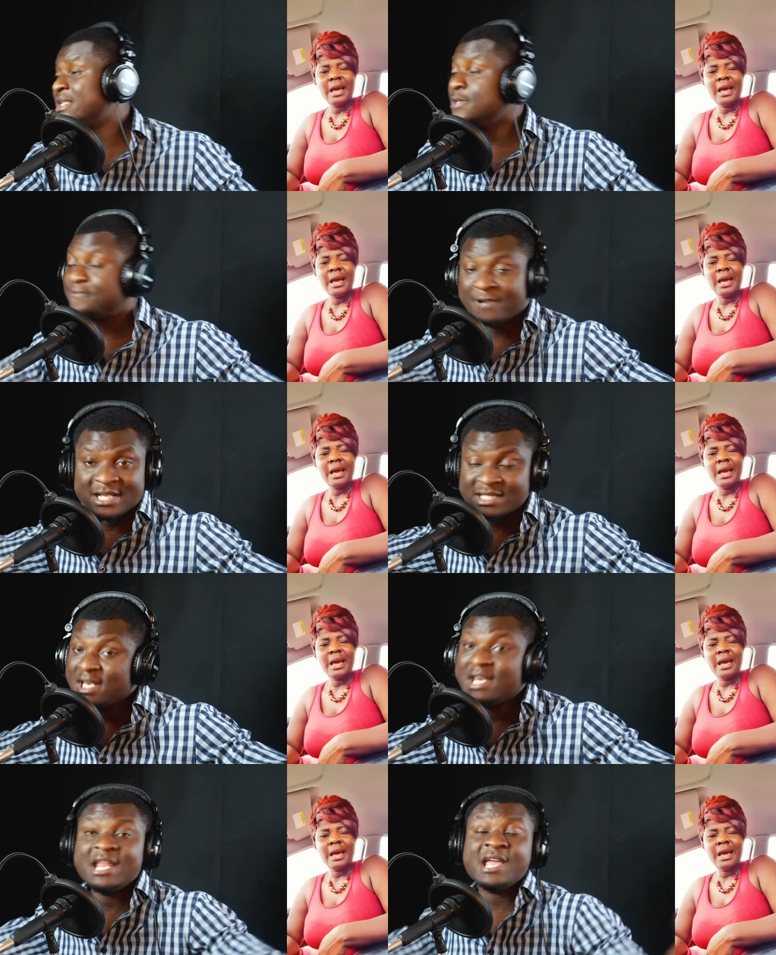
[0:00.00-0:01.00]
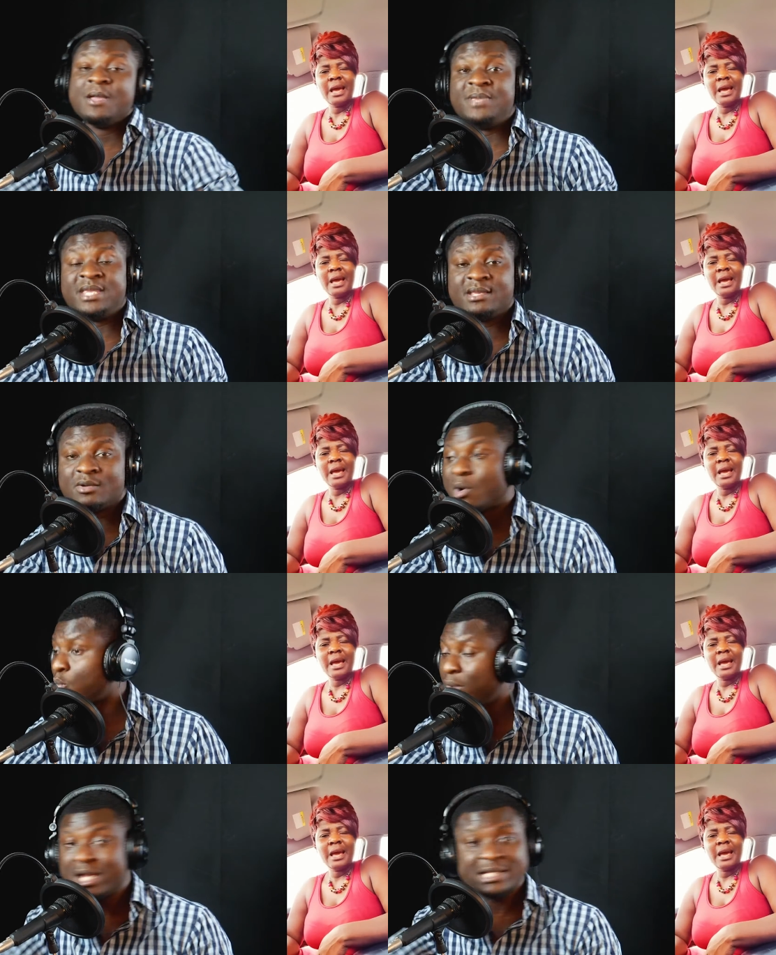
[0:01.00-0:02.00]
Speaker 1: difference in the baby or
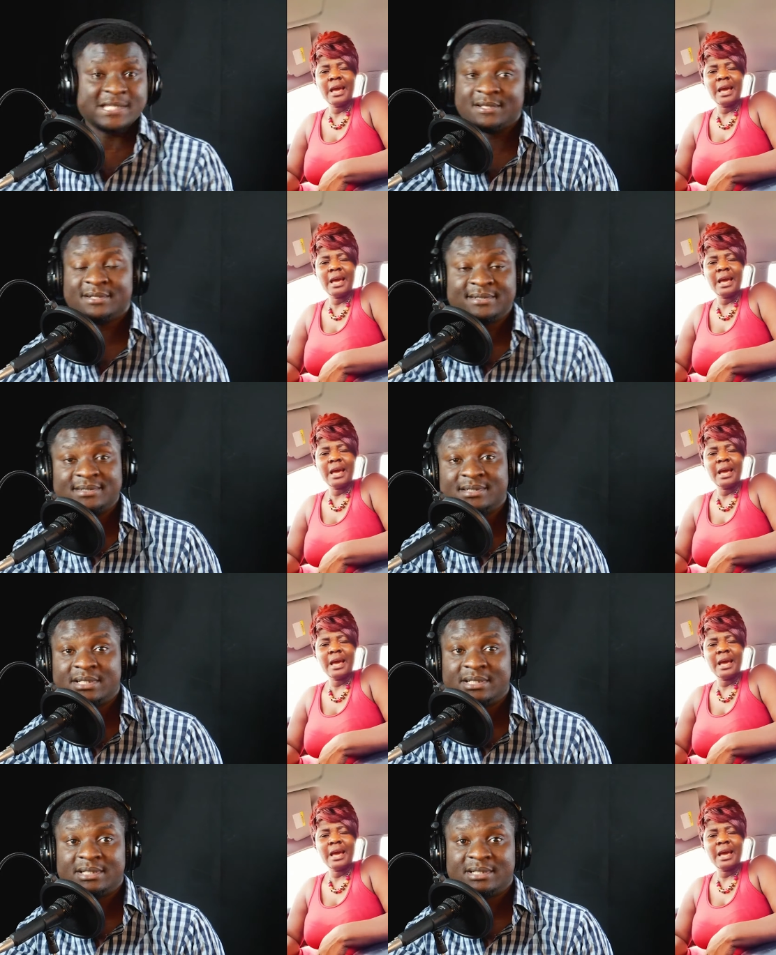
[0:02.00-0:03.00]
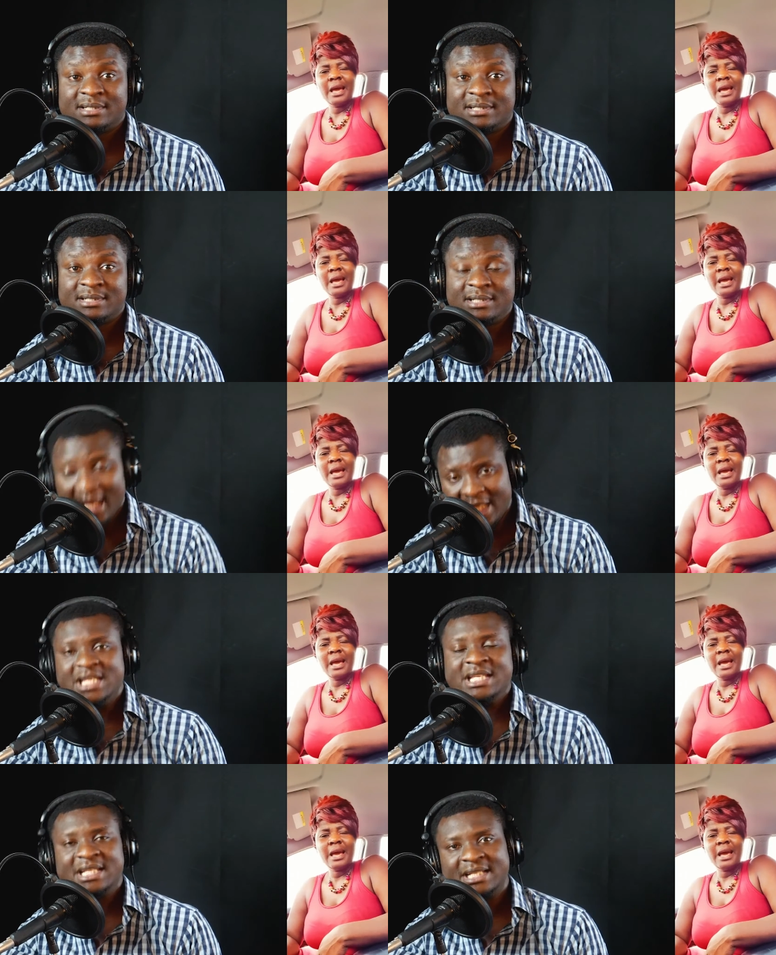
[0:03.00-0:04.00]
crazy? Eh,
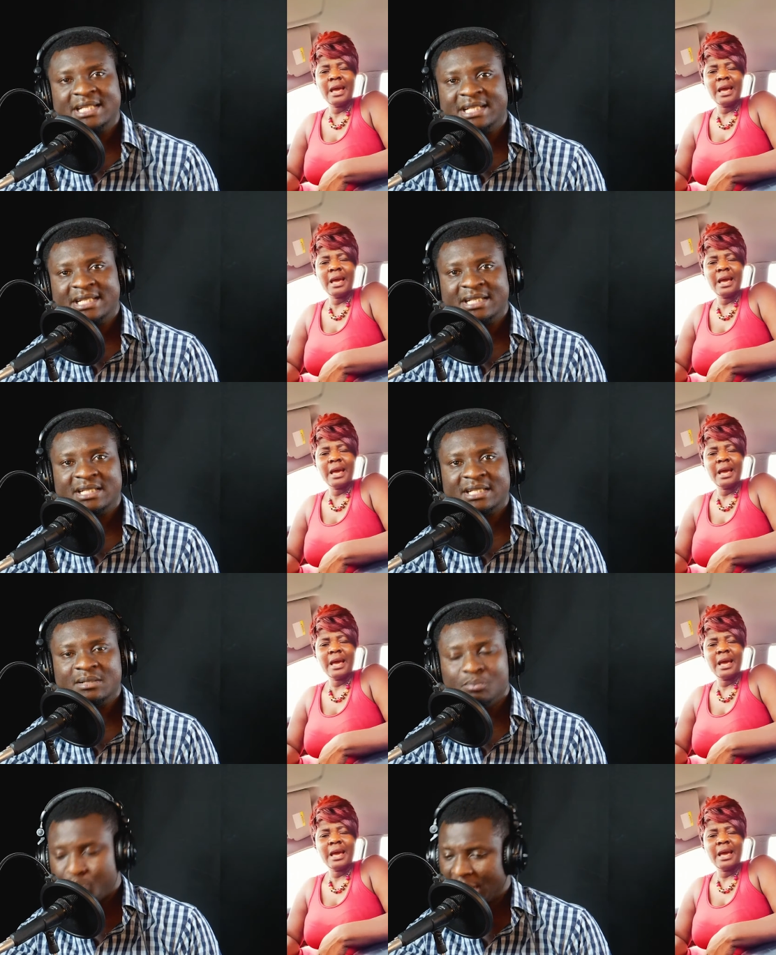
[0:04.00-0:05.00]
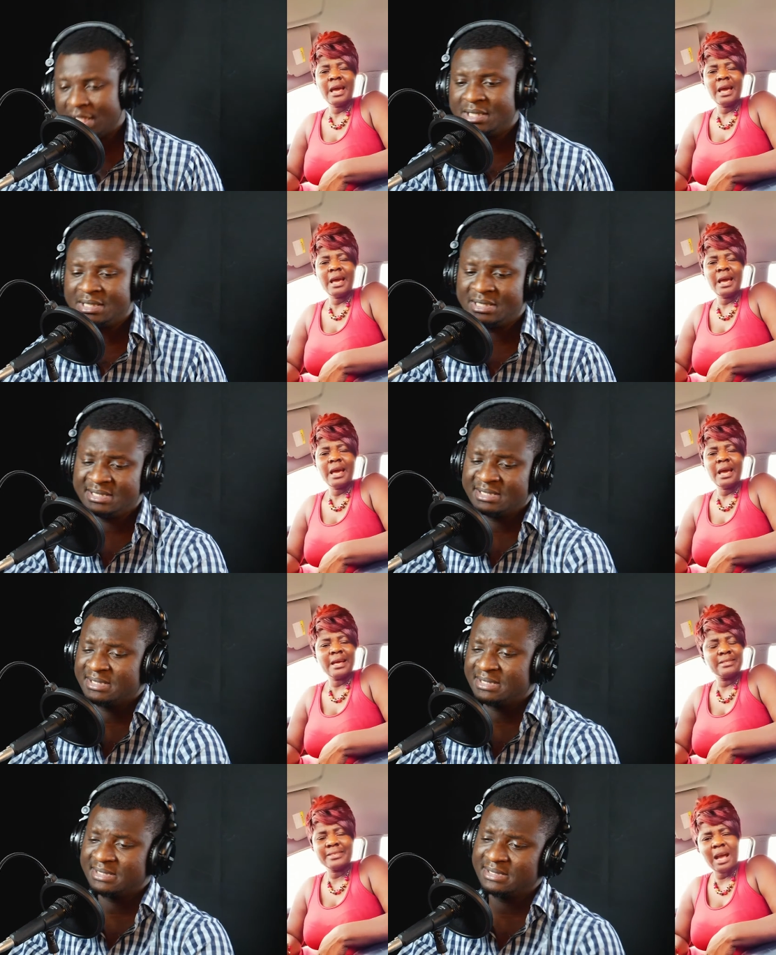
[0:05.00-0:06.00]
boy.
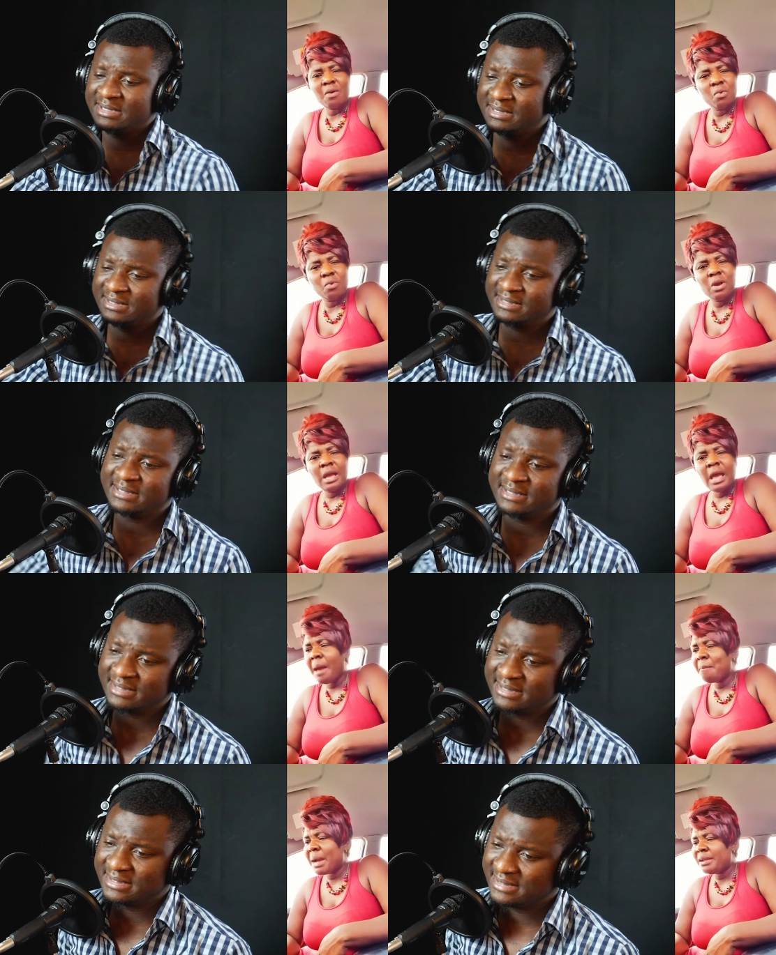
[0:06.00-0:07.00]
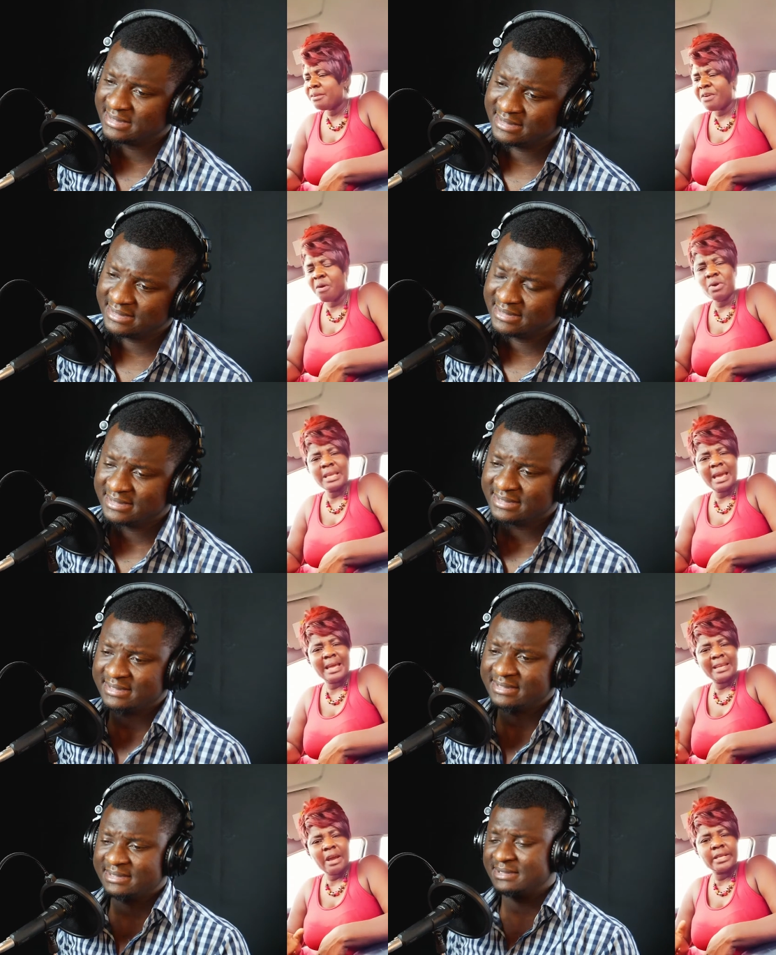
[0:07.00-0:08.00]
Speaker 2: And today, I'm running for one
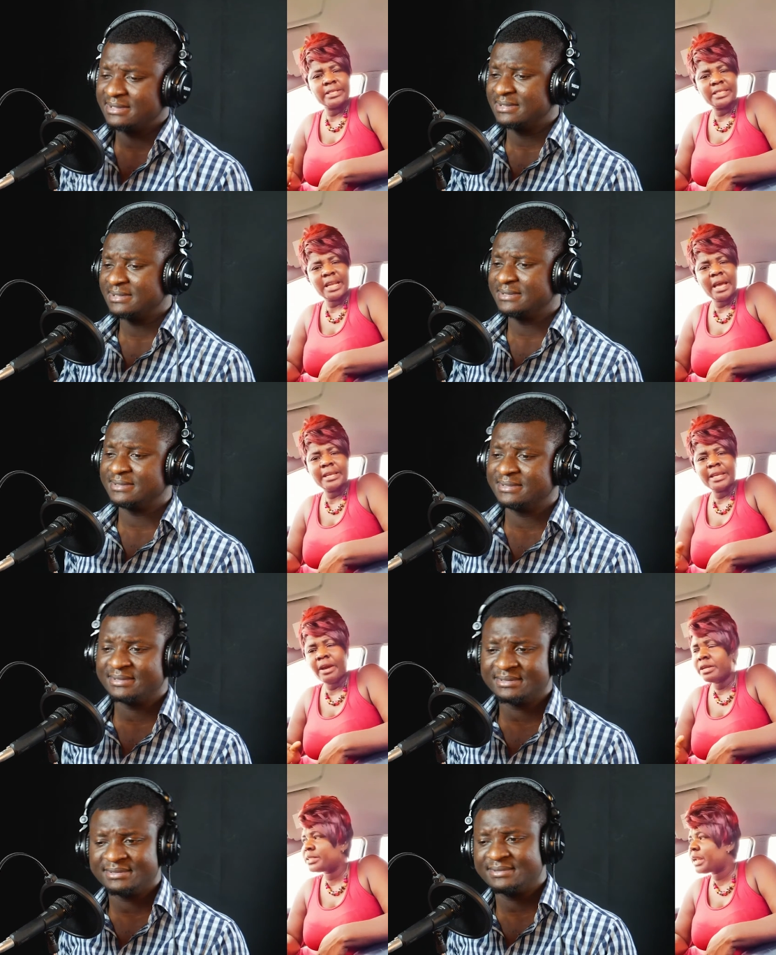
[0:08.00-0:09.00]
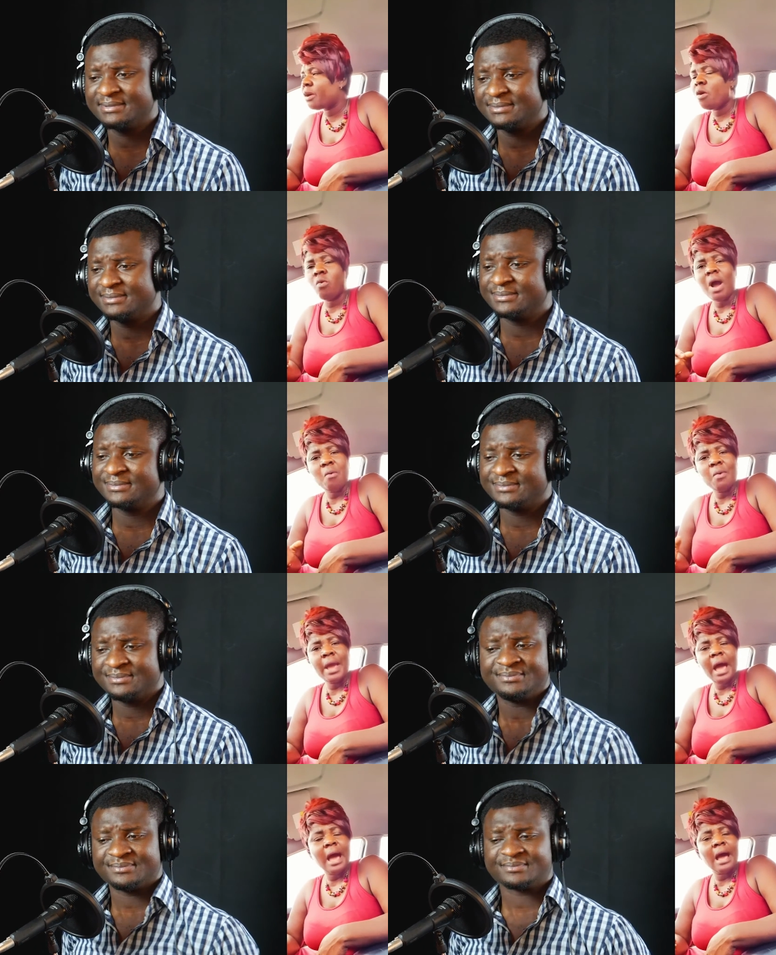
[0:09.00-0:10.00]
year and not or quite
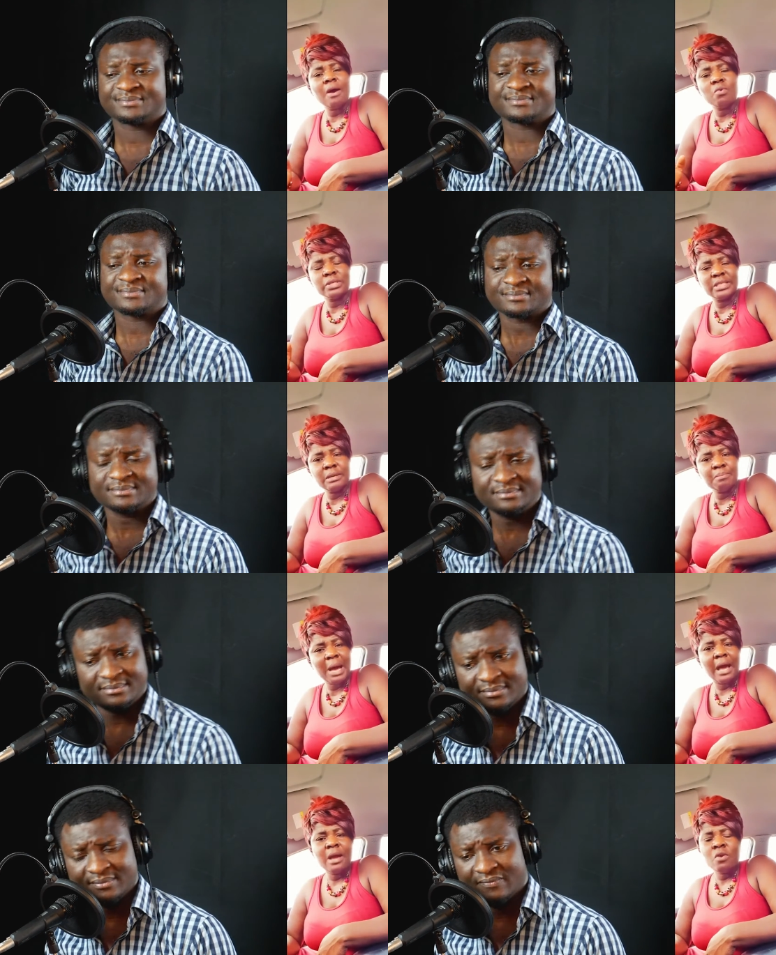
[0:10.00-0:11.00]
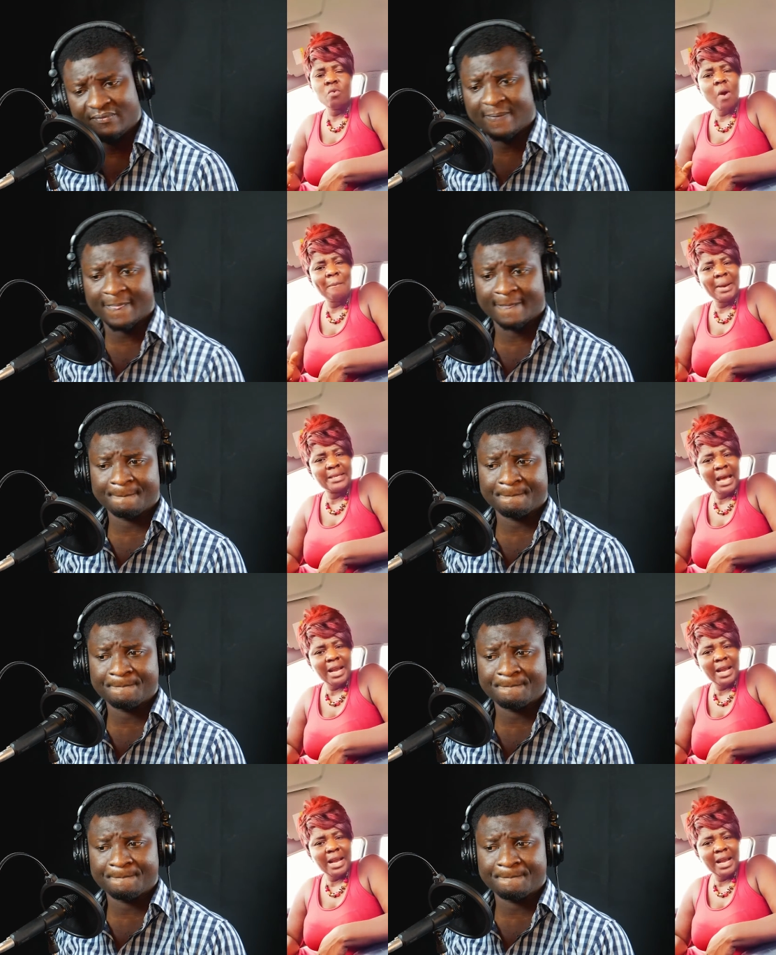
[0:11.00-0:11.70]
where coaching bar. No, I bet